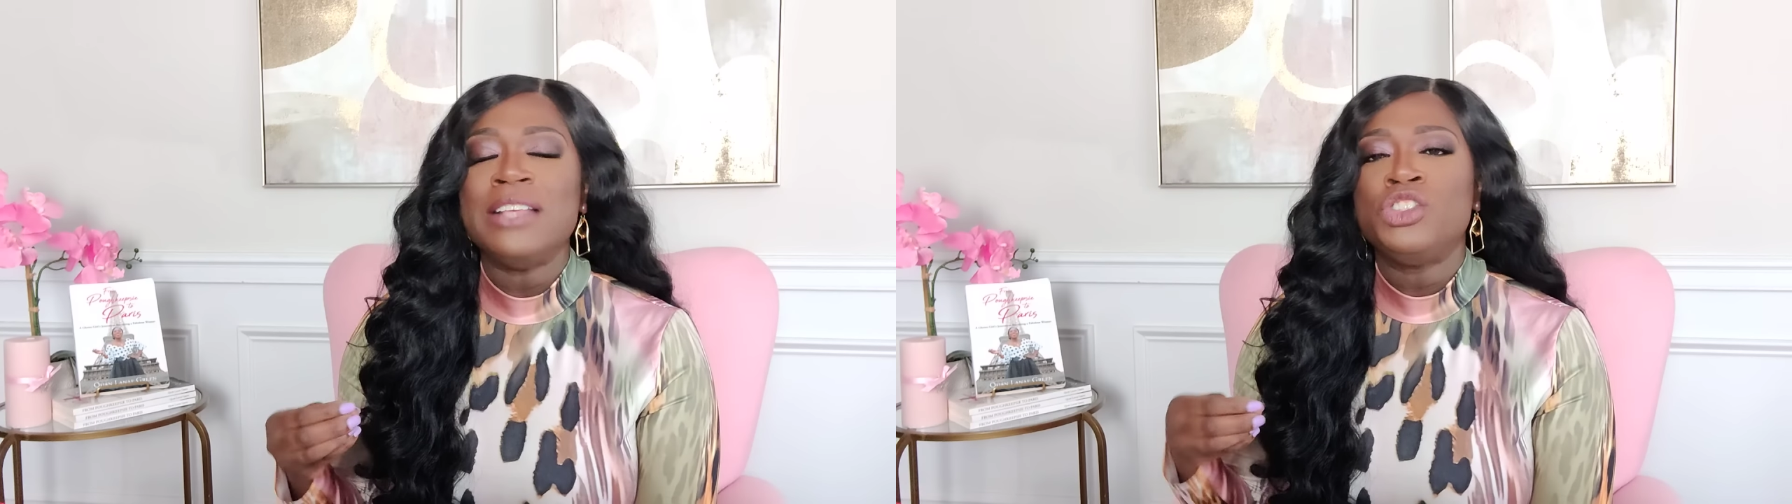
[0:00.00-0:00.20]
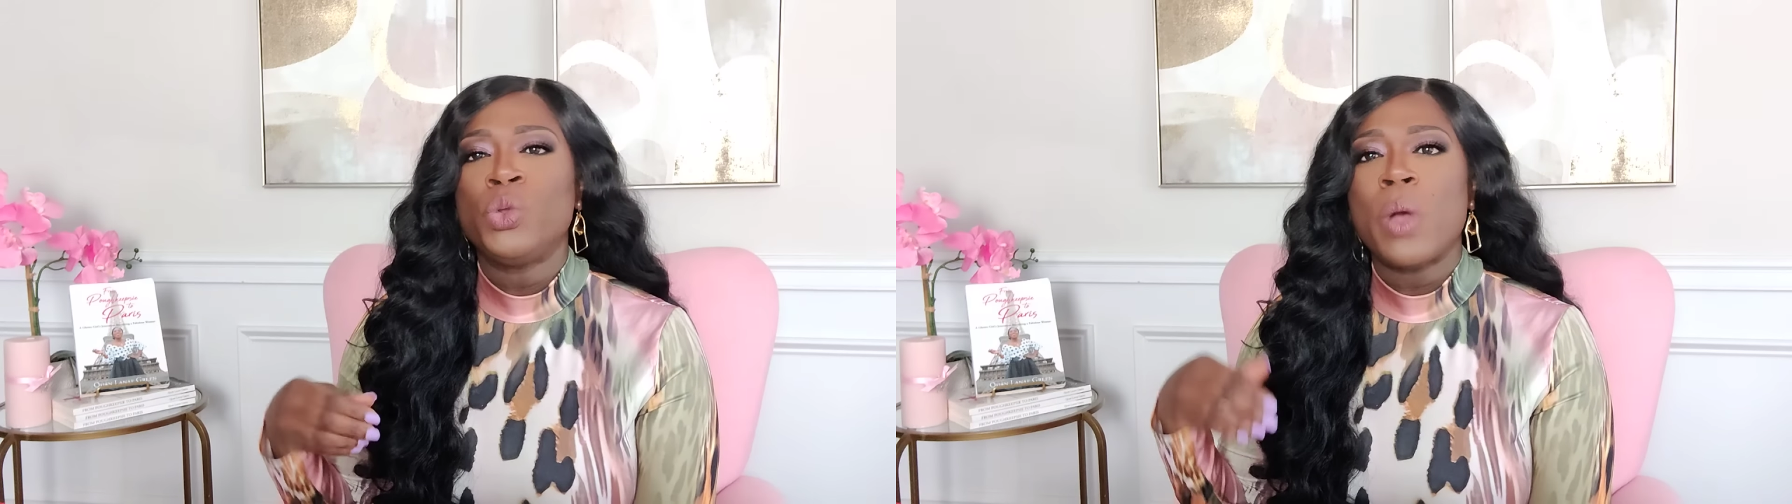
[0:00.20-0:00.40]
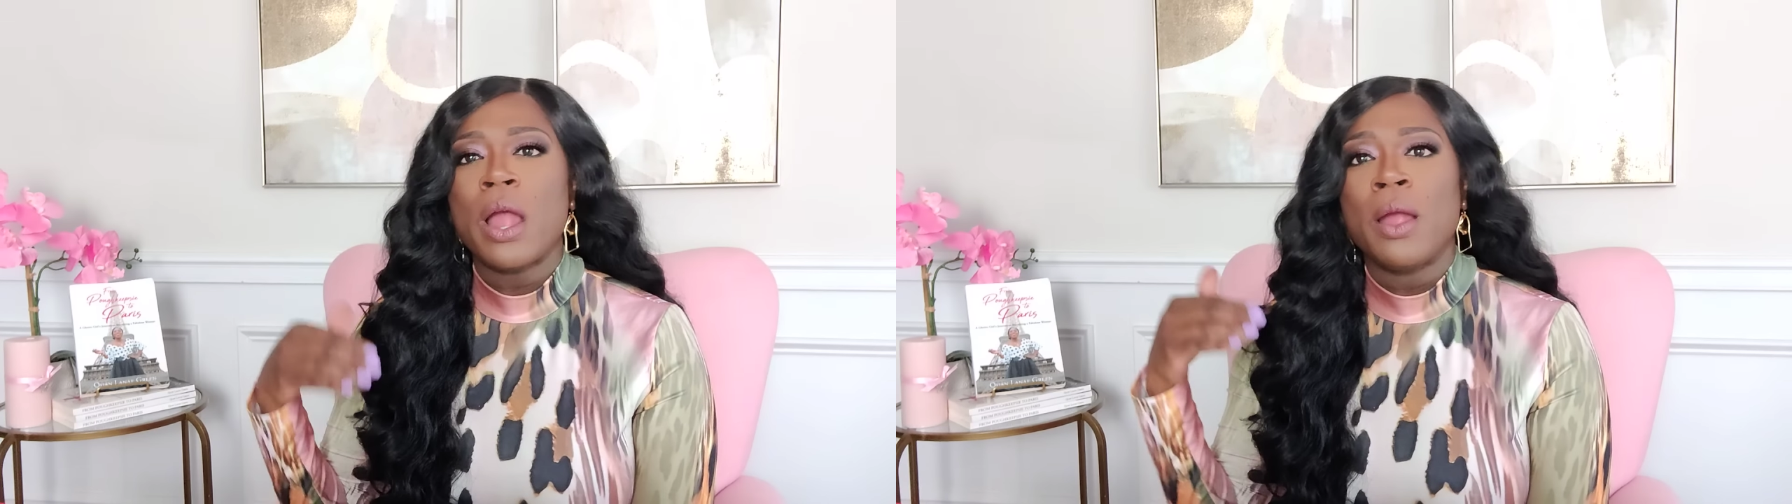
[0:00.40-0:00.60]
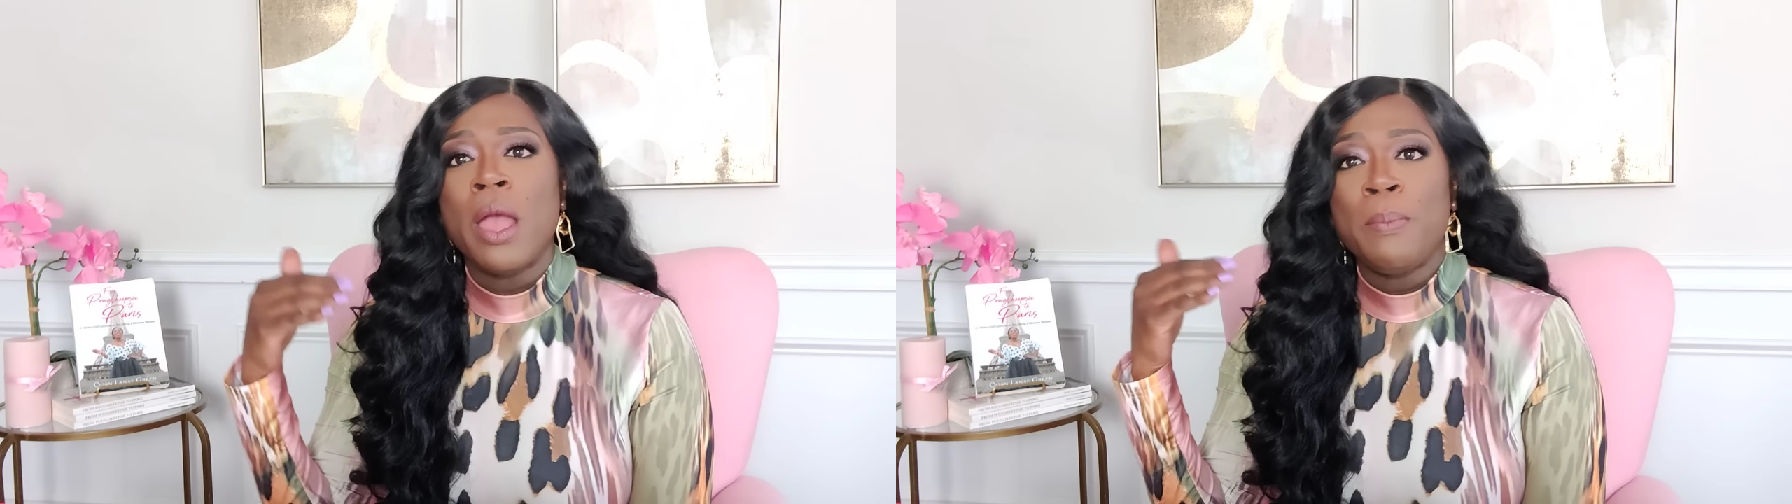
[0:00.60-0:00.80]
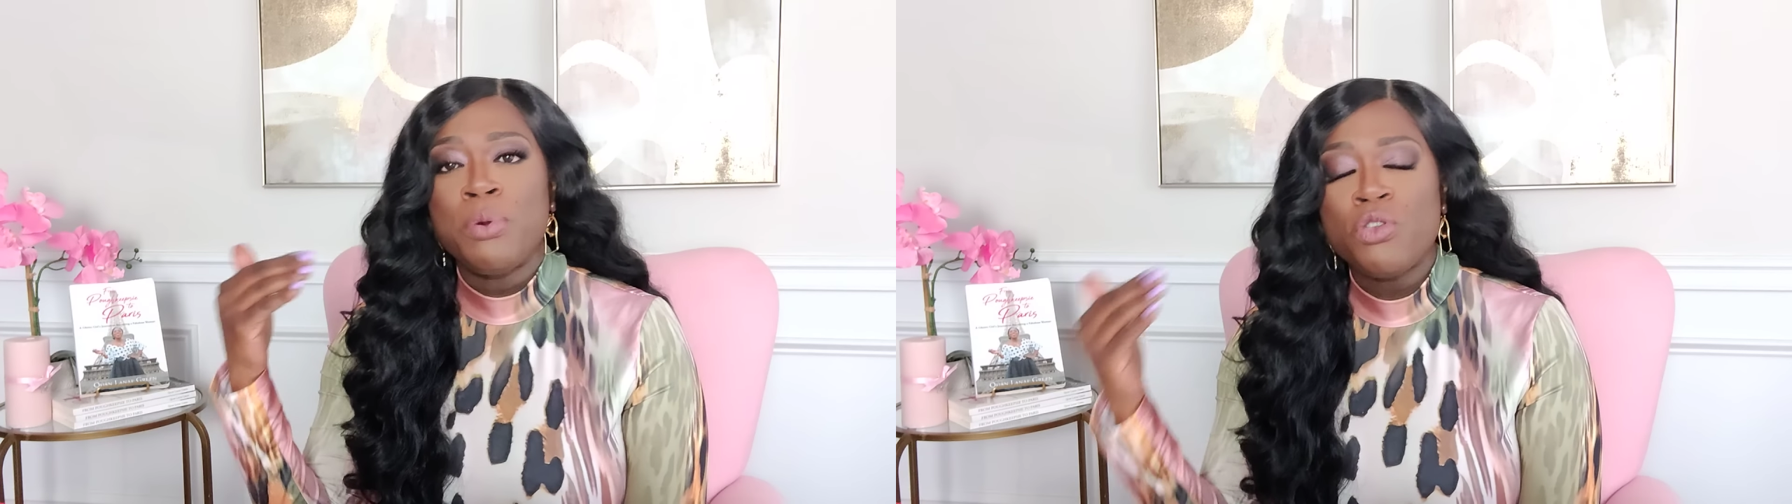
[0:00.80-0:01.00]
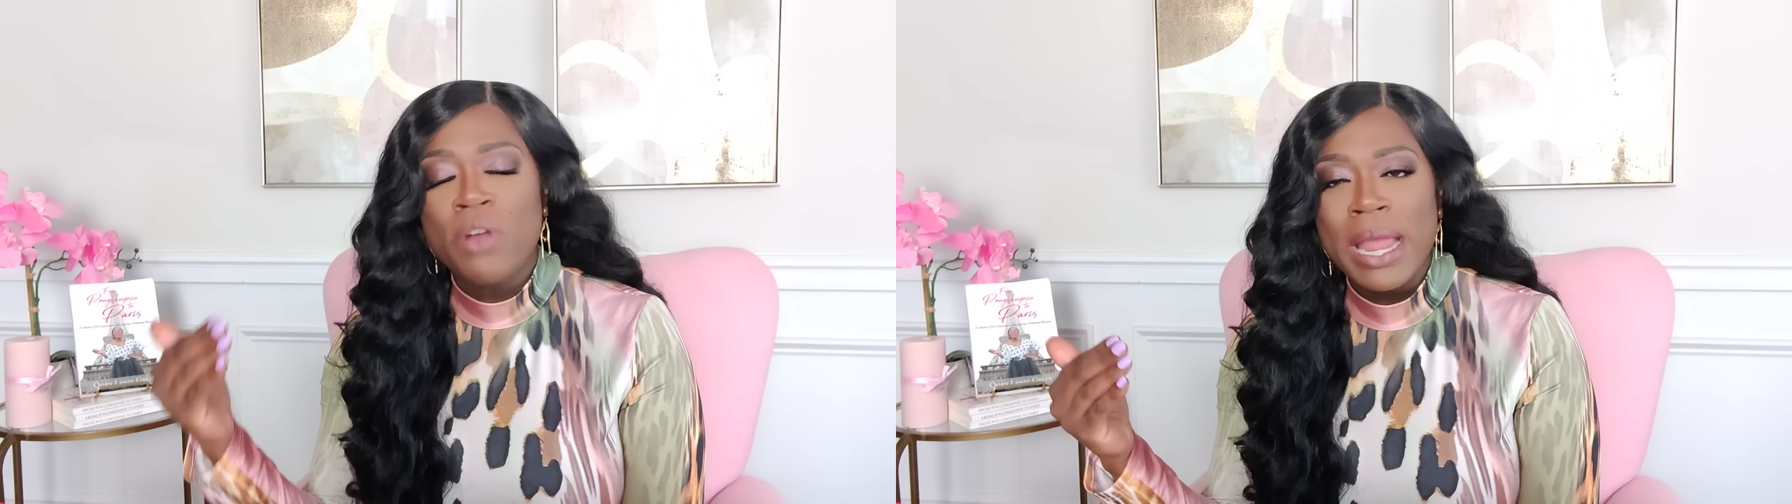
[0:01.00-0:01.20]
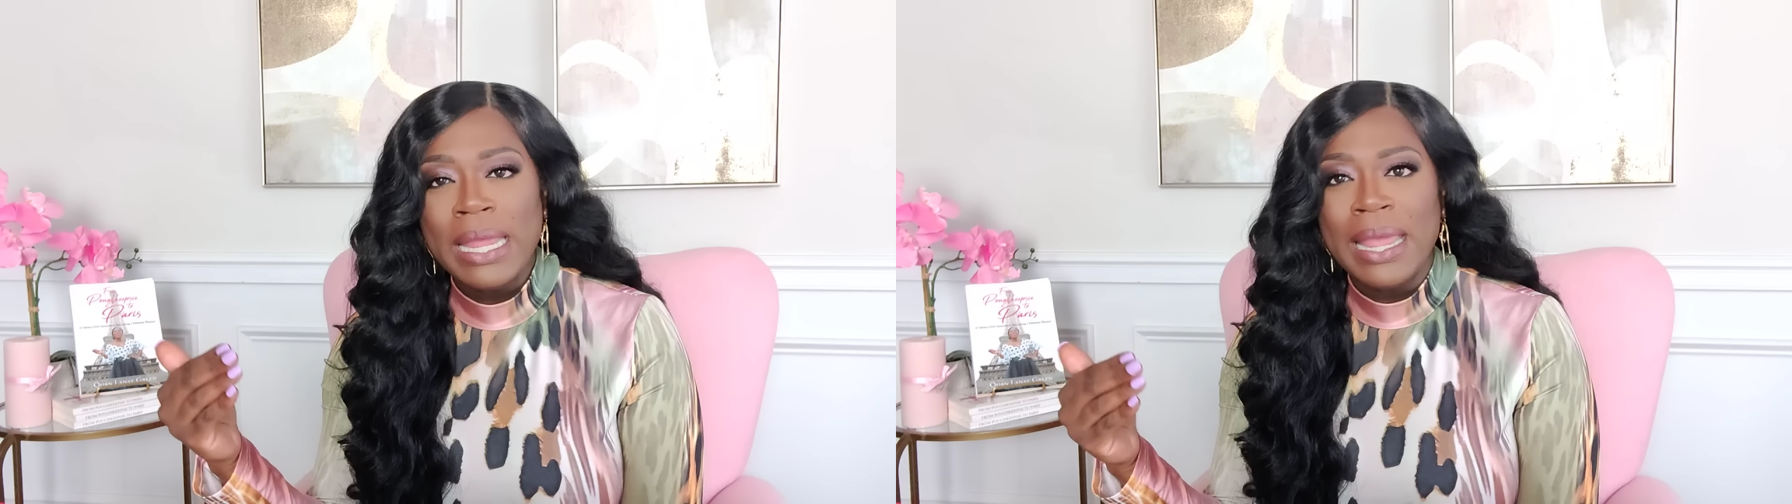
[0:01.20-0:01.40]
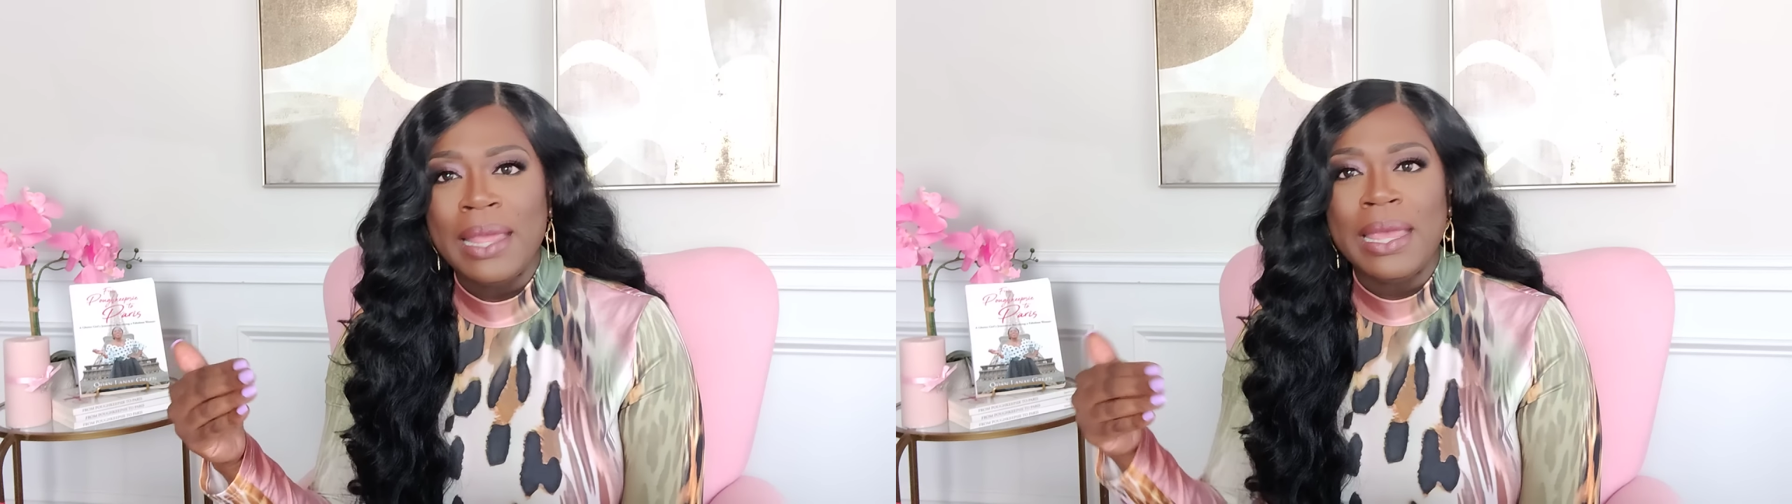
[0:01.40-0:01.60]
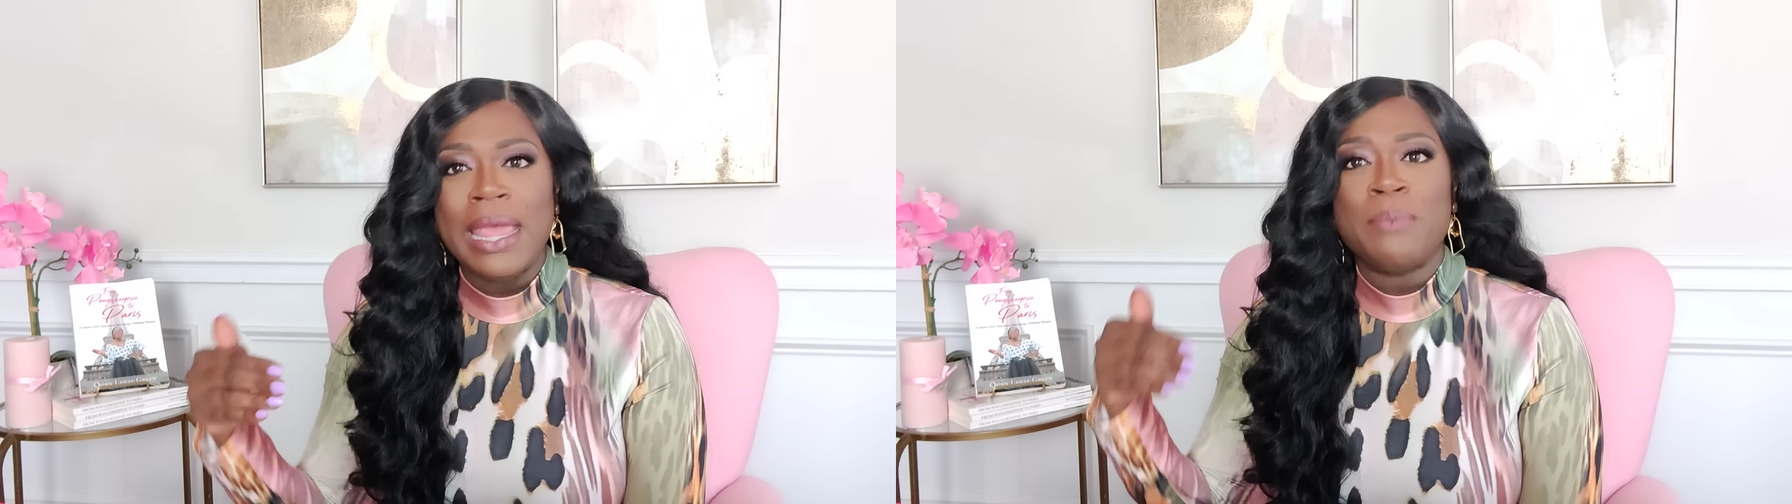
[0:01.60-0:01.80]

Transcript: as you are praying